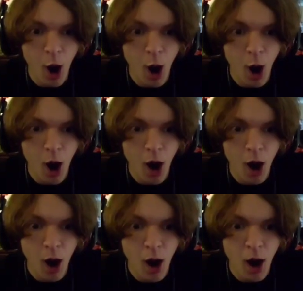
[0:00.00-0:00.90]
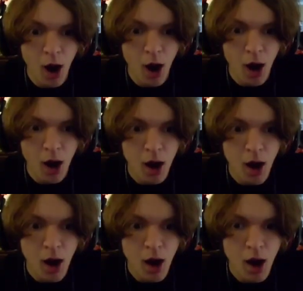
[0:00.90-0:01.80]

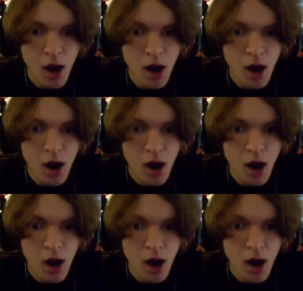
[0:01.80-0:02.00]
(no one is talking)